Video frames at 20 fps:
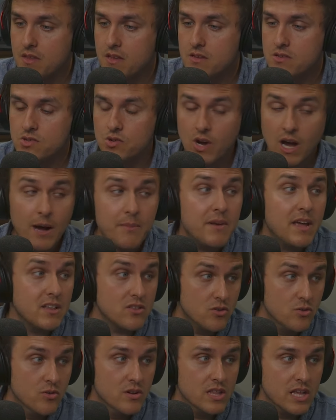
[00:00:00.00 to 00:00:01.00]
So I'm not
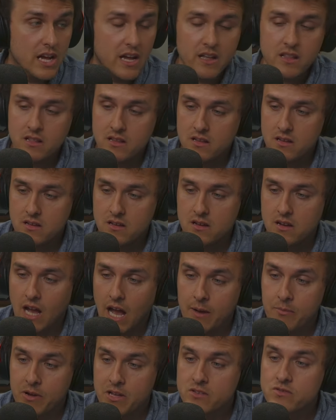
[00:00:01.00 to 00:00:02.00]
doing that.
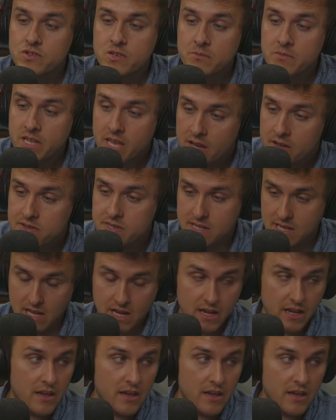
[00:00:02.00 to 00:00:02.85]
I'd rather somebody else die.